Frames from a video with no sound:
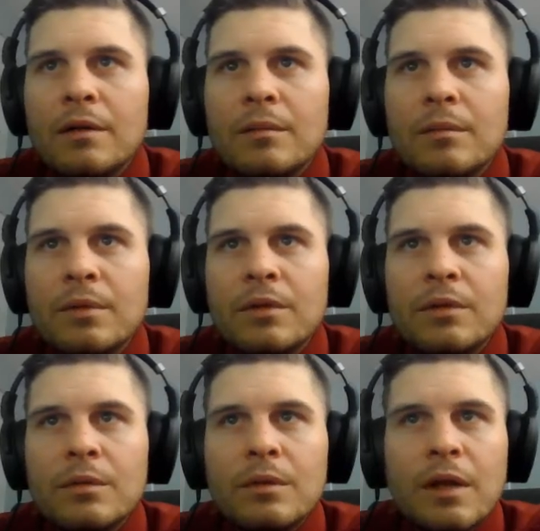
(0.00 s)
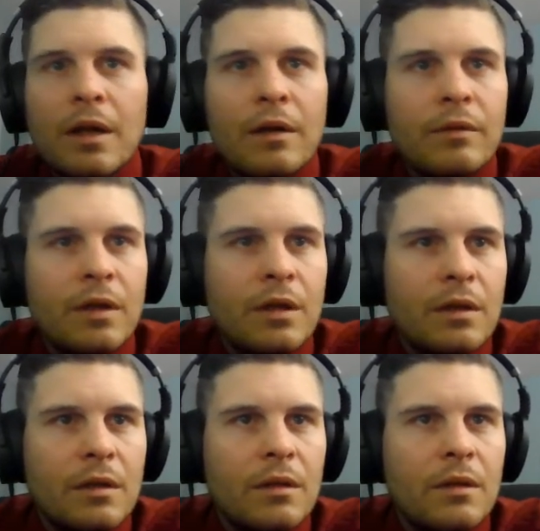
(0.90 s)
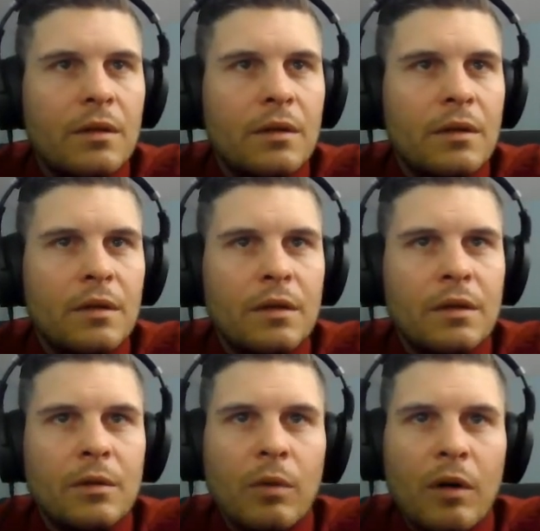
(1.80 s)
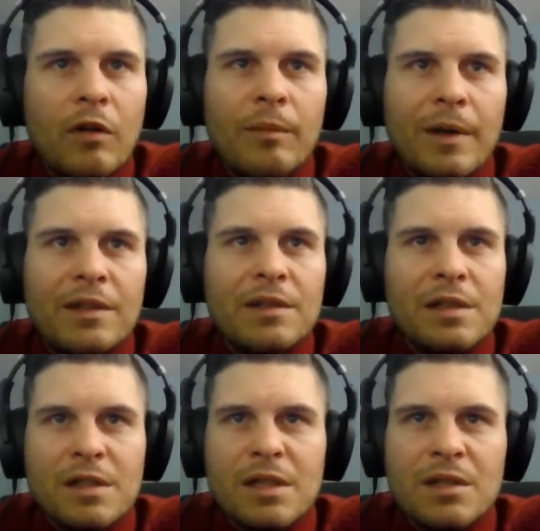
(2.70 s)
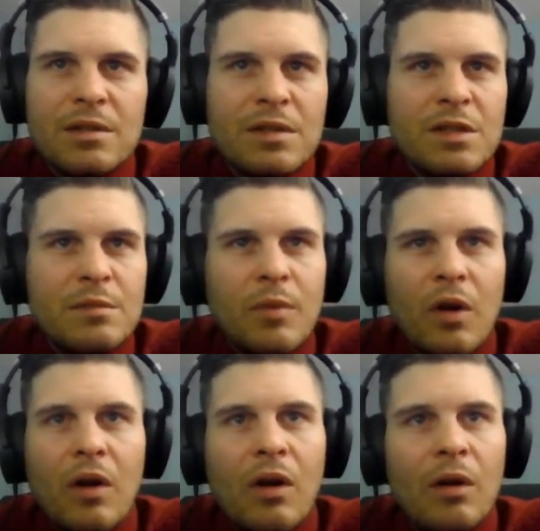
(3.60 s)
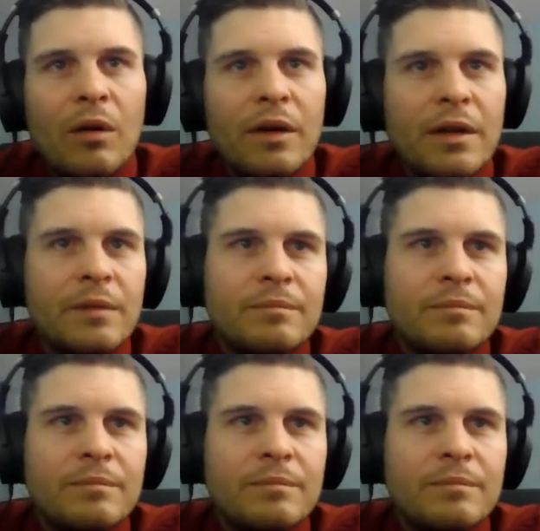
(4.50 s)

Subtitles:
Brazil County, 12 by 60, so it's small, right?